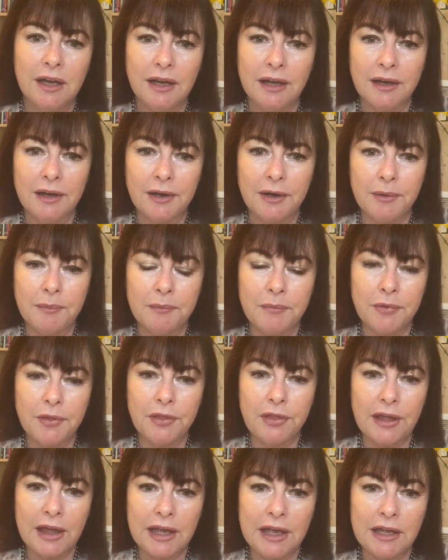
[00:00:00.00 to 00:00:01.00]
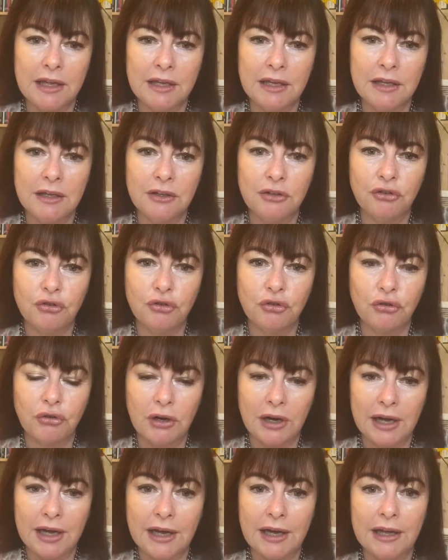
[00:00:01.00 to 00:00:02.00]
They
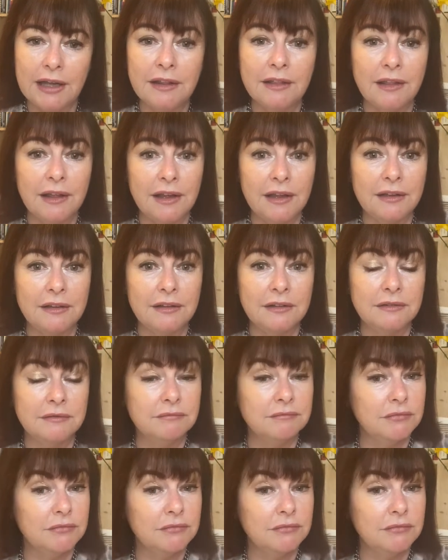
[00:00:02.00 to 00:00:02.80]
try,